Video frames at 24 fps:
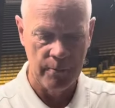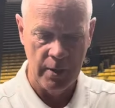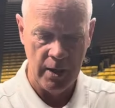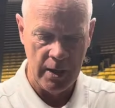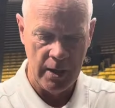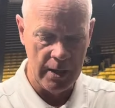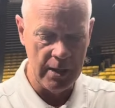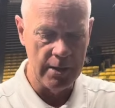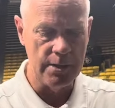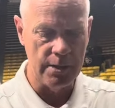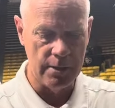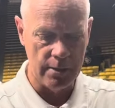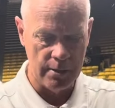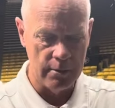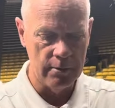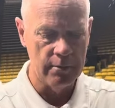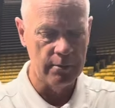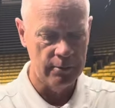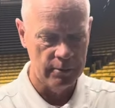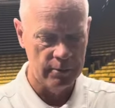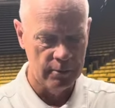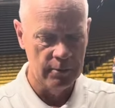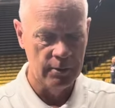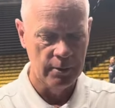
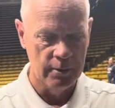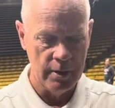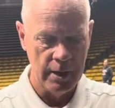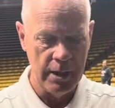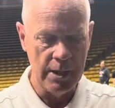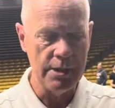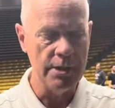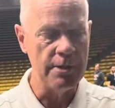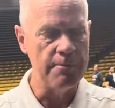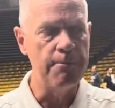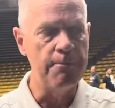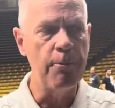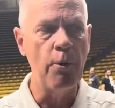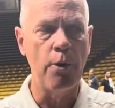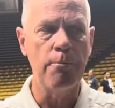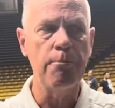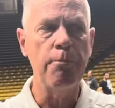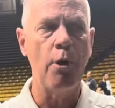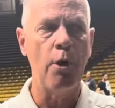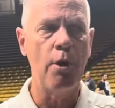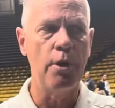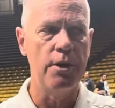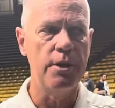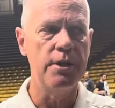He's an important
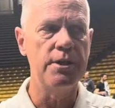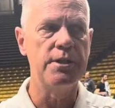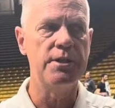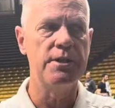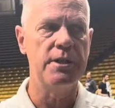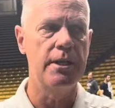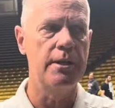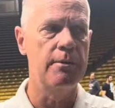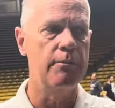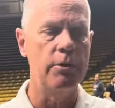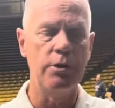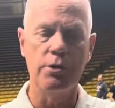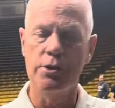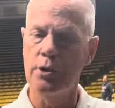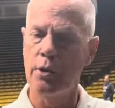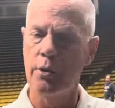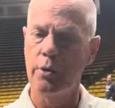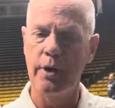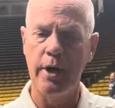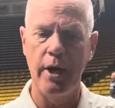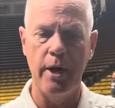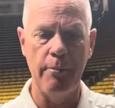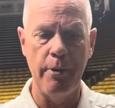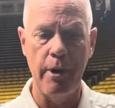part of this team. There's no
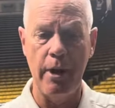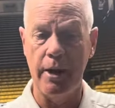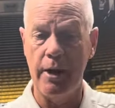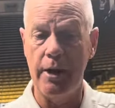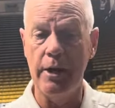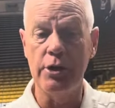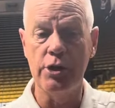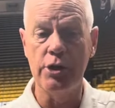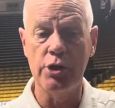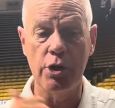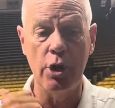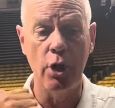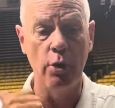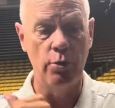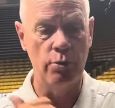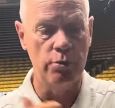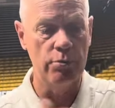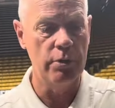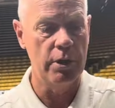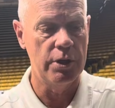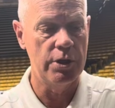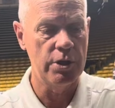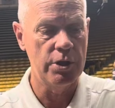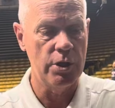doubt about it. It showed
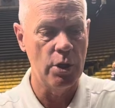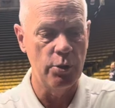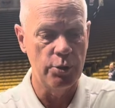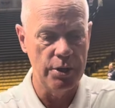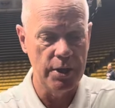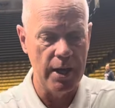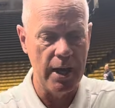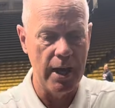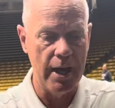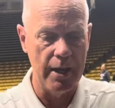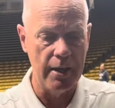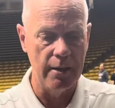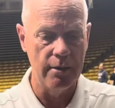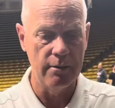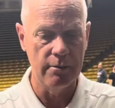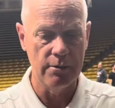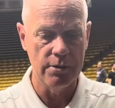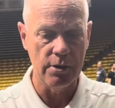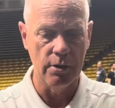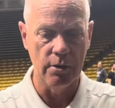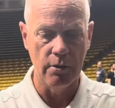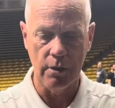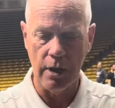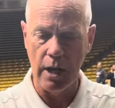tonight.
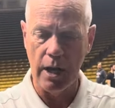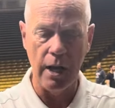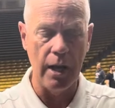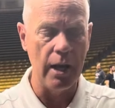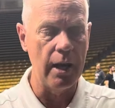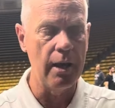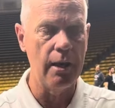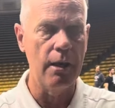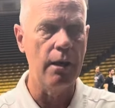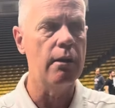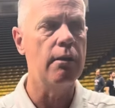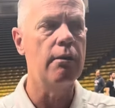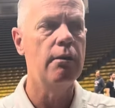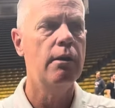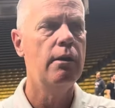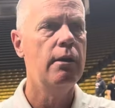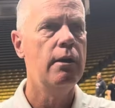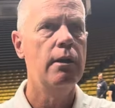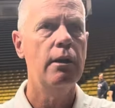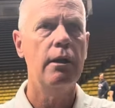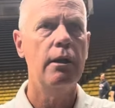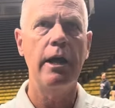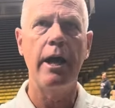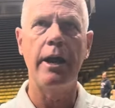So got a
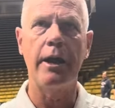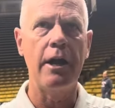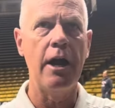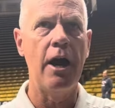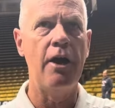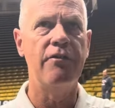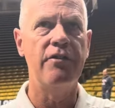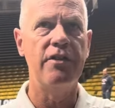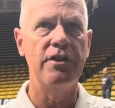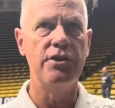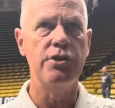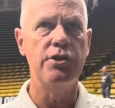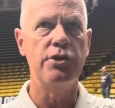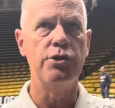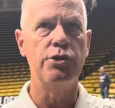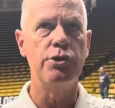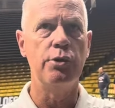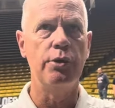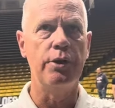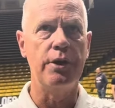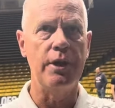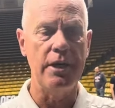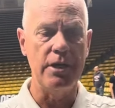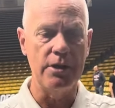lot of confidence in
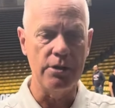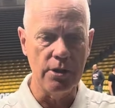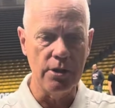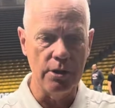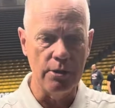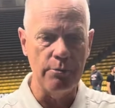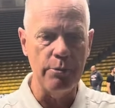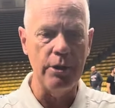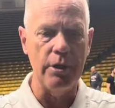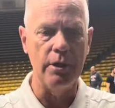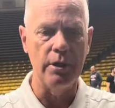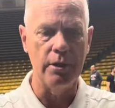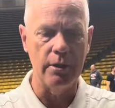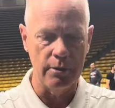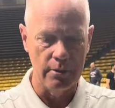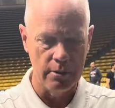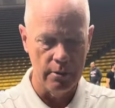Julian. He's going to be a